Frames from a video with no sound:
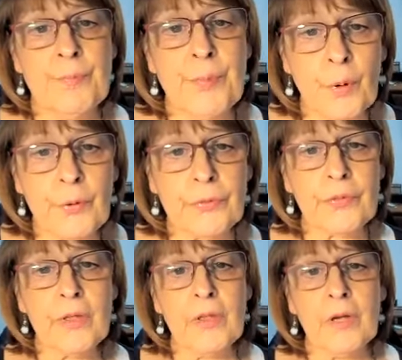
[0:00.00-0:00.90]

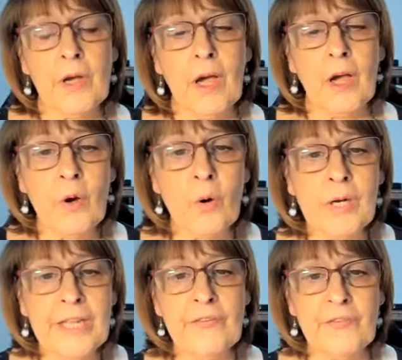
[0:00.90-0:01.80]
both a
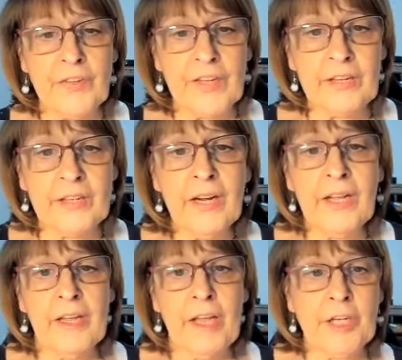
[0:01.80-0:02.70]
holy fear
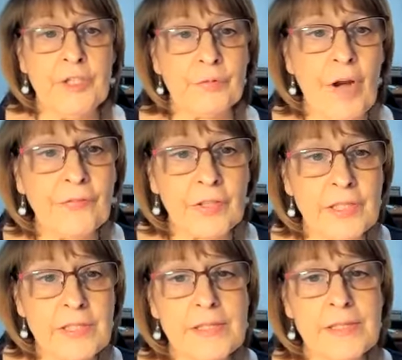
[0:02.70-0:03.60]
and
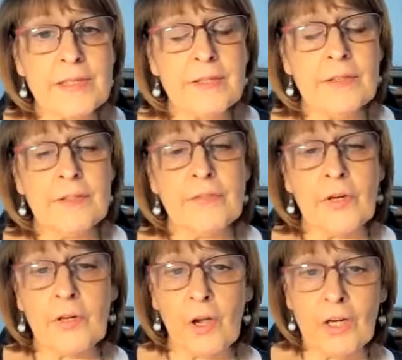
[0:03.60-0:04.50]
reverence
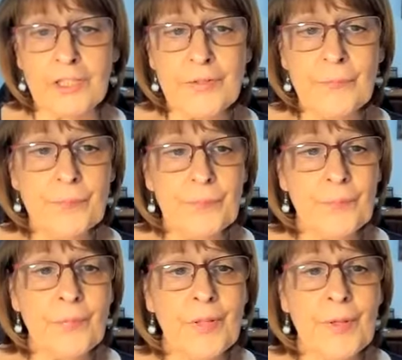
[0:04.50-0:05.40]
for God,
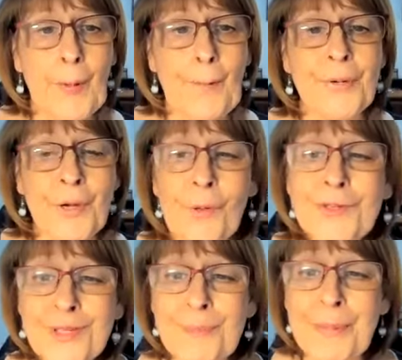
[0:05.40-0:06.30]
but
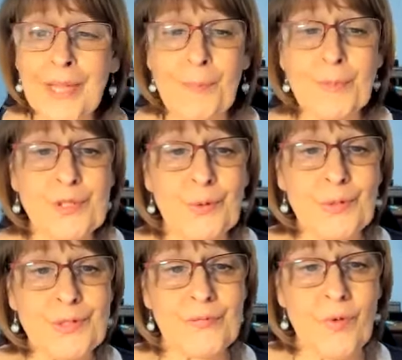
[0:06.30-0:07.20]
also become a
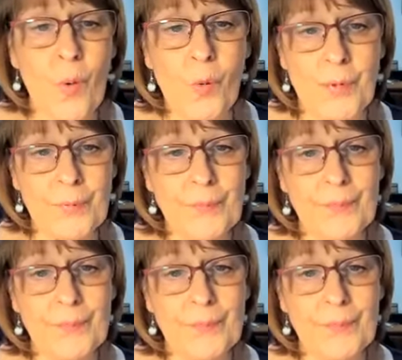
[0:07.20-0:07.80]
source of hope.